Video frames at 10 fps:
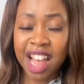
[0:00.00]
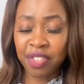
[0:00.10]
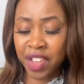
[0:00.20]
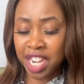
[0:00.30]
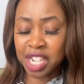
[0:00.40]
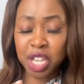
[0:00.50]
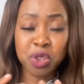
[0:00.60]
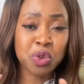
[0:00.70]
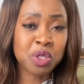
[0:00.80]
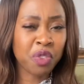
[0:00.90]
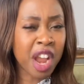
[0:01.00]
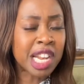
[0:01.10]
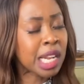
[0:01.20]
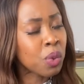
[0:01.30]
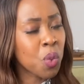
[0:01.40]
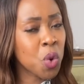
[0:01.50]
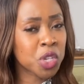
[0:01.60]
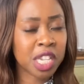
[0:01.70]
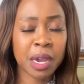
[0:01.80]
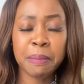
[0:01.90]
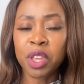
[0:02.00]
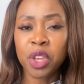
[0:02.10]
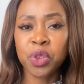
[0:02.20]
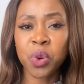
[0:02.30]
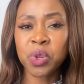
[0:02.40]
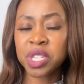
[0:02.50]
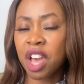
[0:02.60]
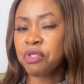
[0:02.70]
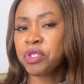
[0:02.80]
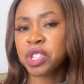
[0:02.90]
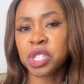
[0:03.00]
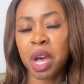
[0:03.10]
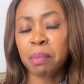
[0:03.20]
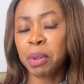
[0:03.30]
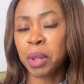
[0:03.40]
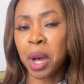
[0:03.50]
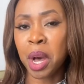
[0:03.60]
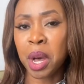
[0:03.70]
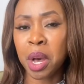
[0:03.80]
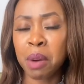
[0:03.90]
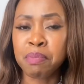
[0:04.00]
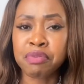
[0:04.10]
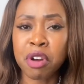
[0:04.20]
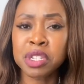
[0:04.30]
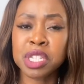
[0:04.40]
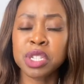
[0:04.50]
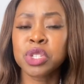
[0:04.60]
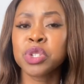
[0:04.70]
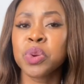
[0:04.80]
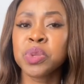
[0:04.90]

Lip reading: that use very little water. You also have, for example, a bronze and stone